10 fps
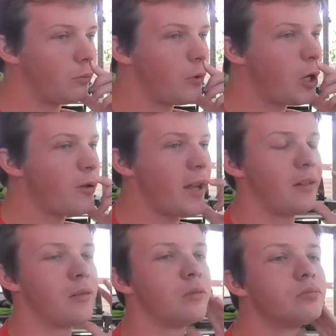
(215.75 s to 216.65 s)
Well
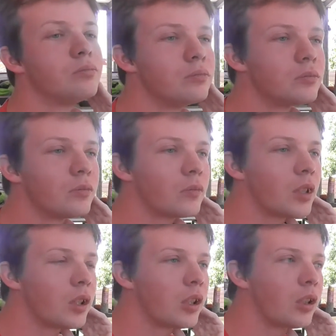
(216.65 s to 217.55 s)
then,
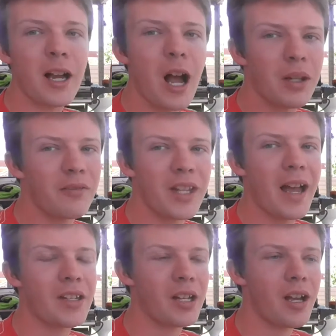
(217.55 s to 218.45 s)
a couple of
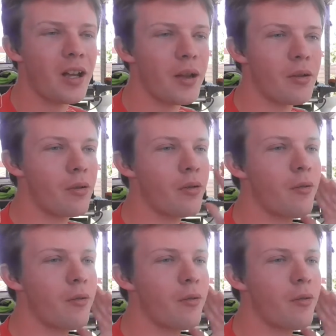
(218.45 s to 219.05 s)
days ago,